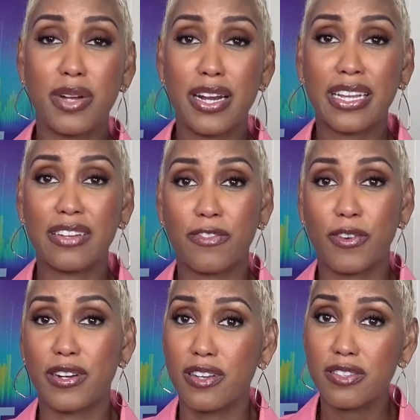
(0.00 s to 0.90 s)
market
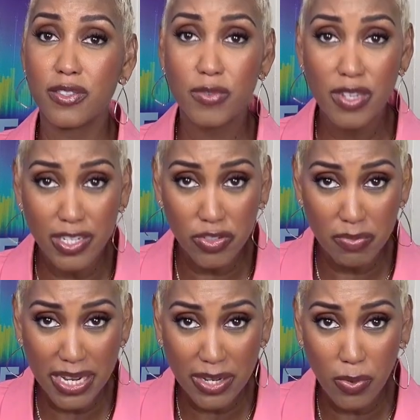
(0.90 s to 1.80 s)
for another 300
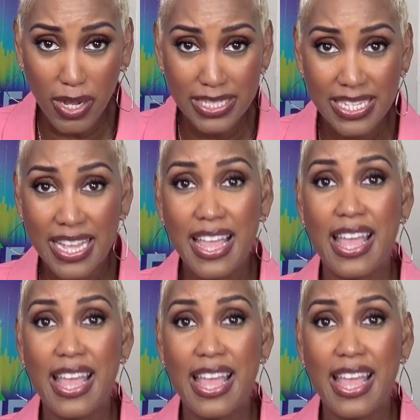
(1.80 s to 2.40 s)
megawatts,